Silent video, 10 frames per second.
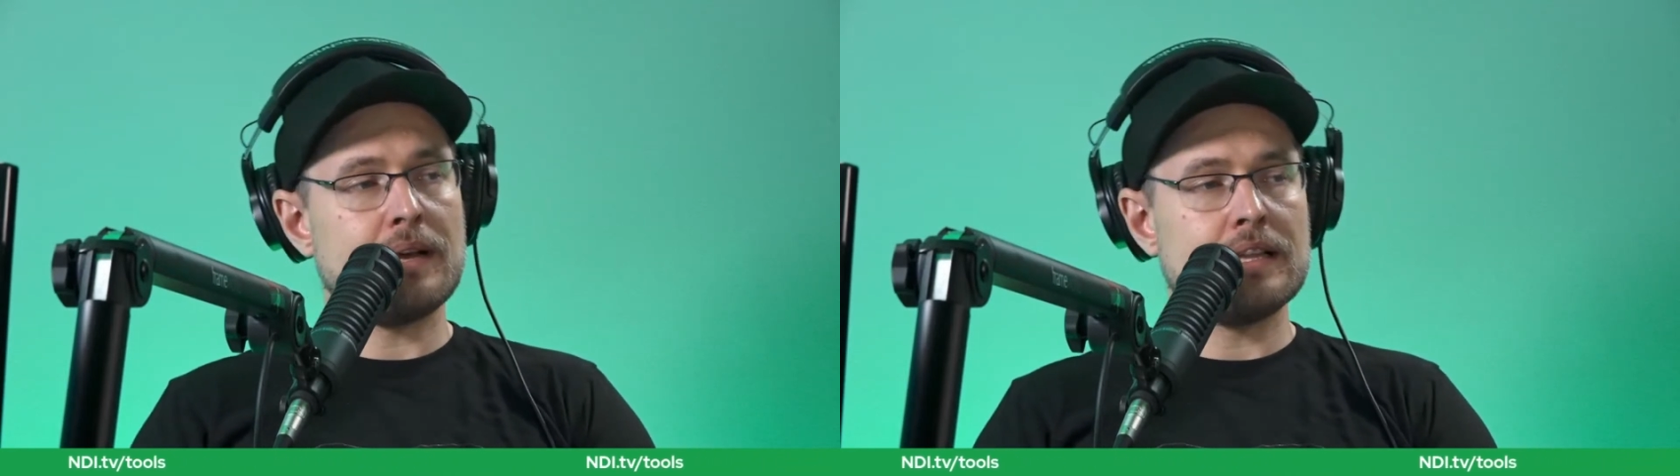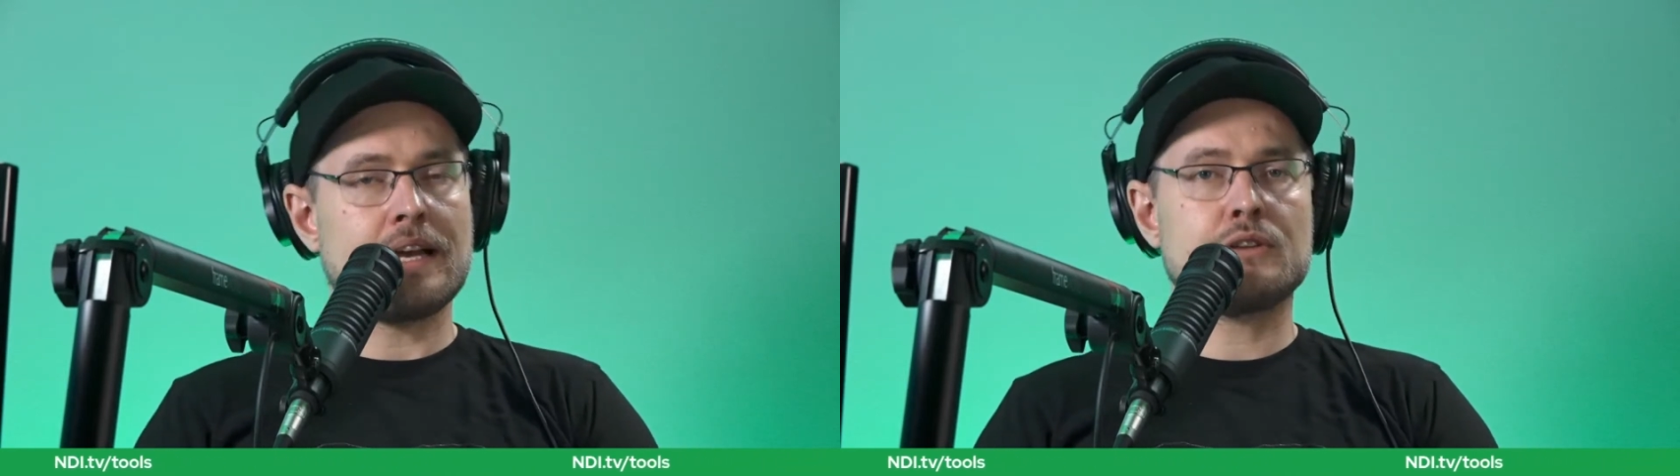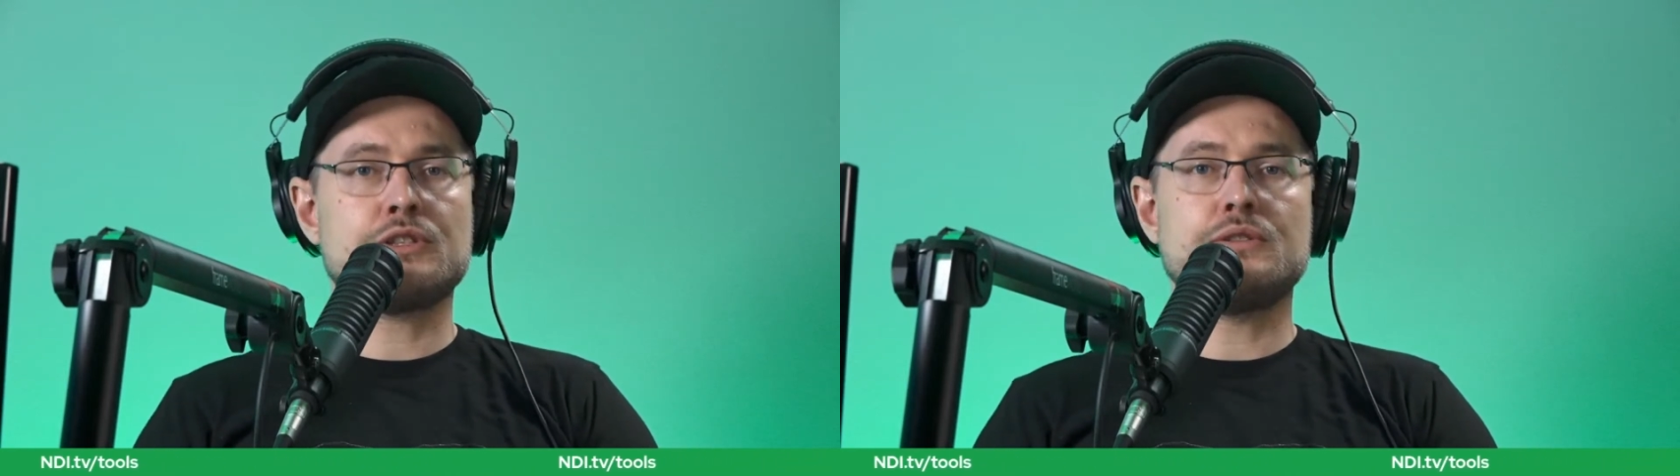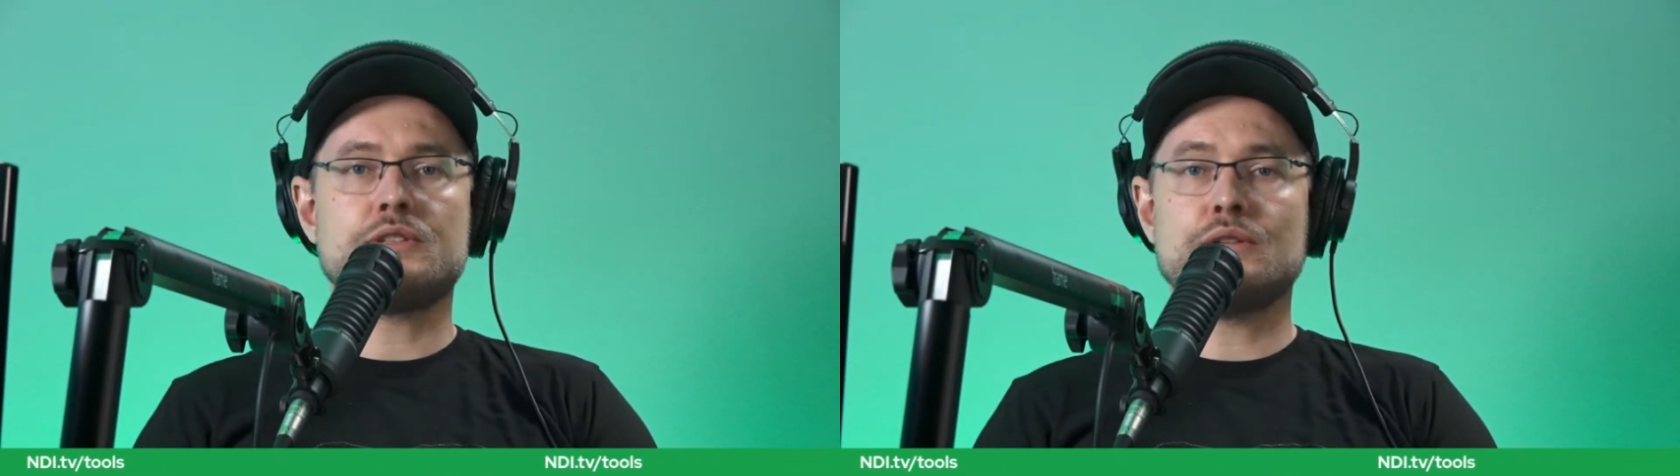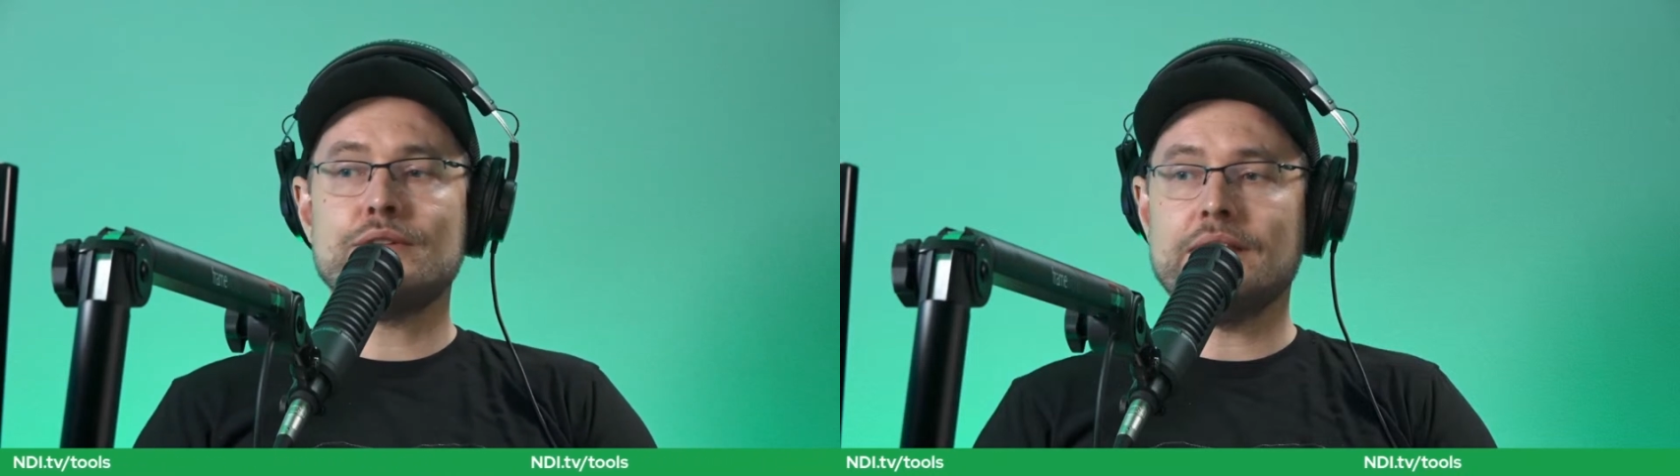allows you
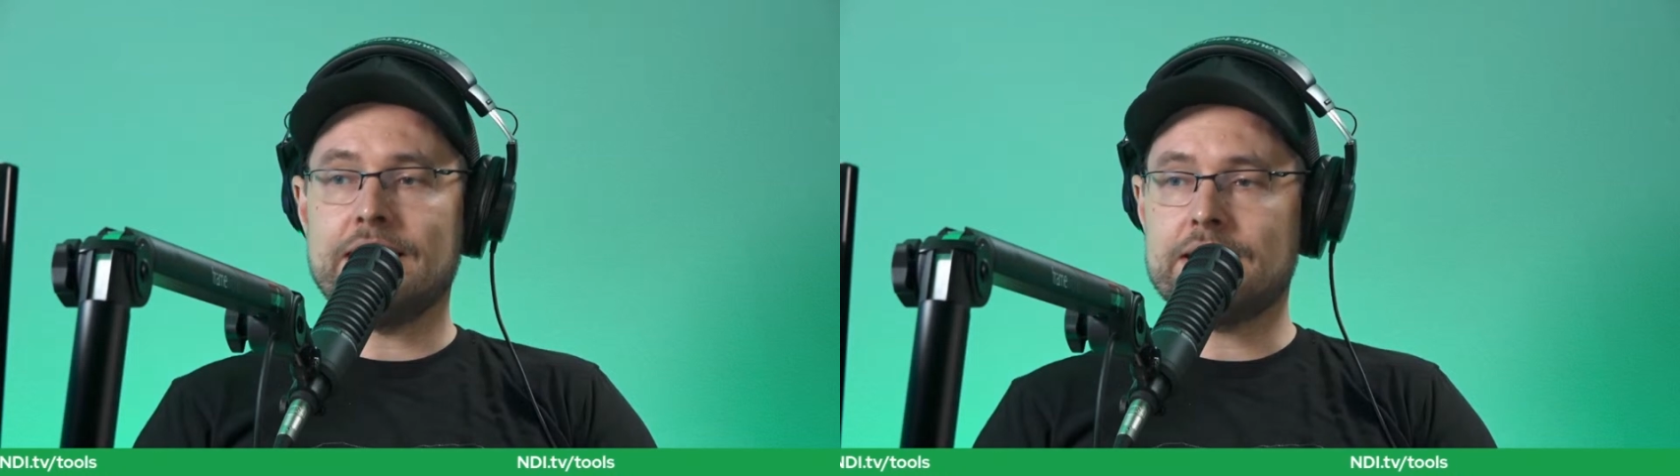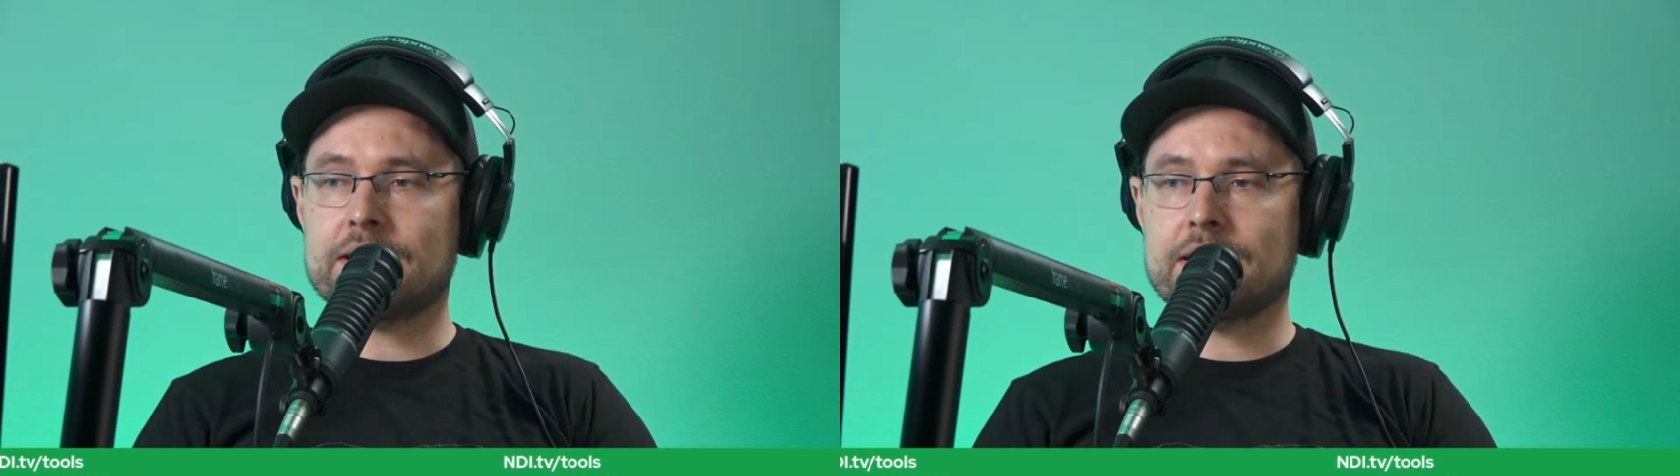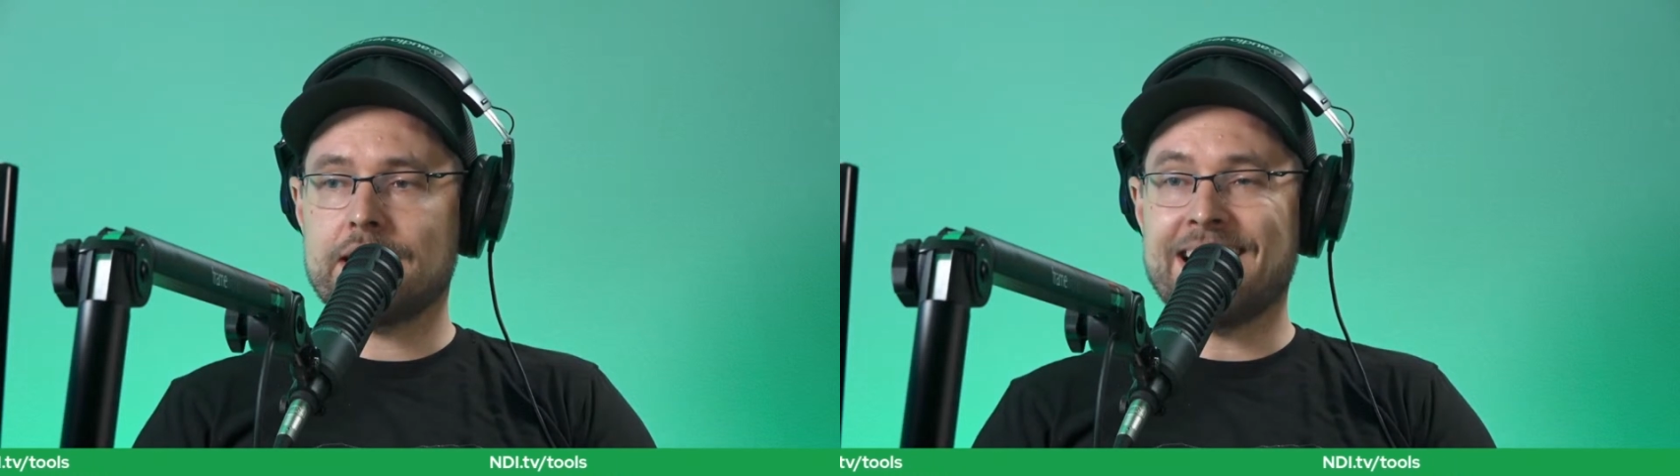to link